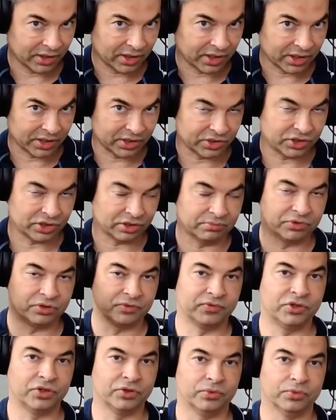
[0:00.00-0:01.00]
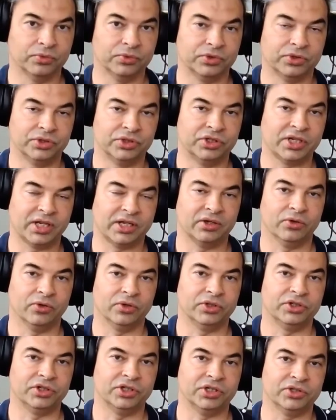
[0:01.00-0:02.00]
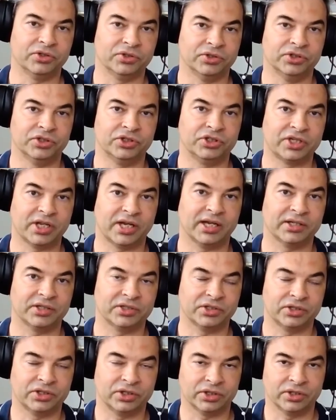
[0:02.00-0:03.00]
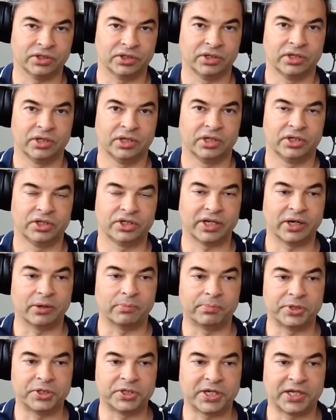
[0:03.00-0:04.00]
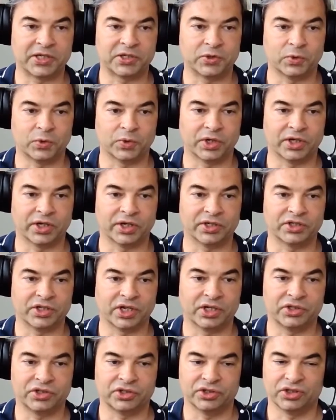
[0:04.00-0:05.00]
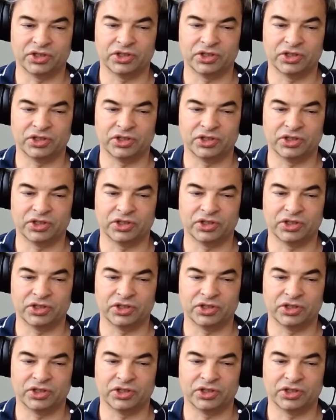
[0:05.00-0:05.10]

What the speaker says: in terms of tools and technologies and stacks to help protect organizations.